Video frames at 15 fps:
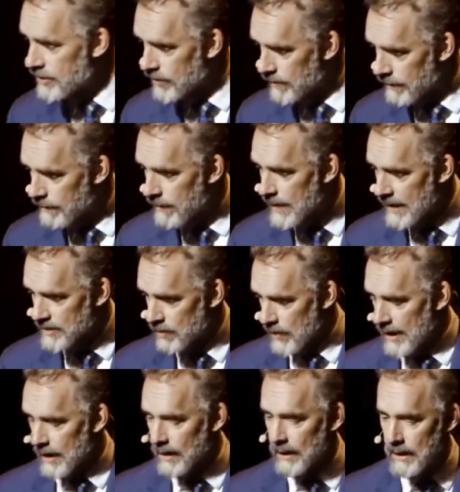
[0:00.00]
to. as
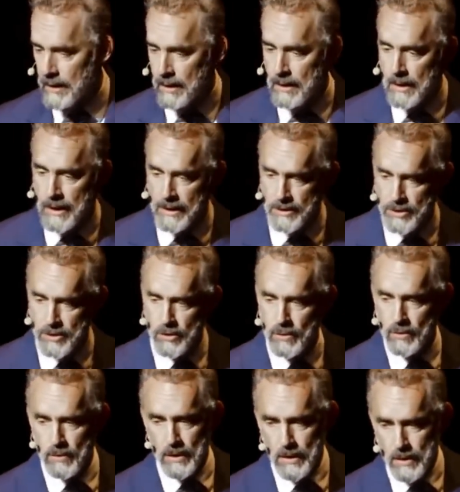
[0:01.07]
well. And
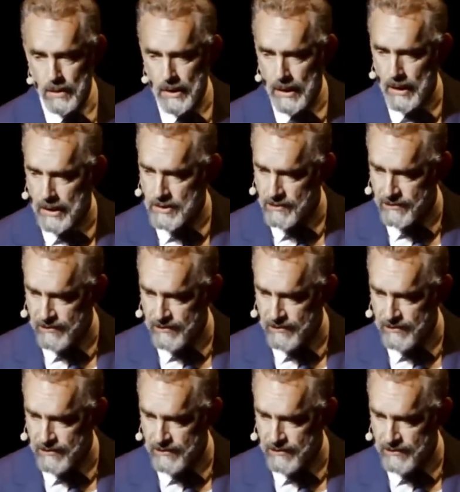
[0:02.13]
so it's